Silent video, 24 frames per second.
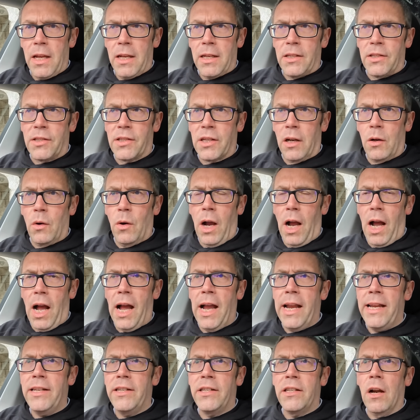So
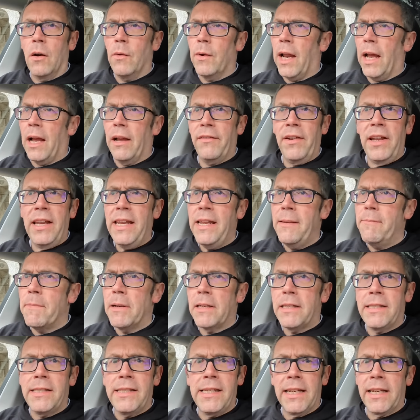I don't have any
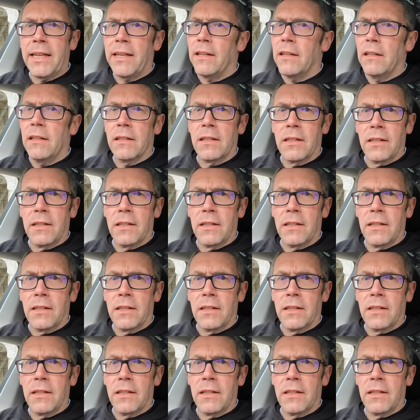particular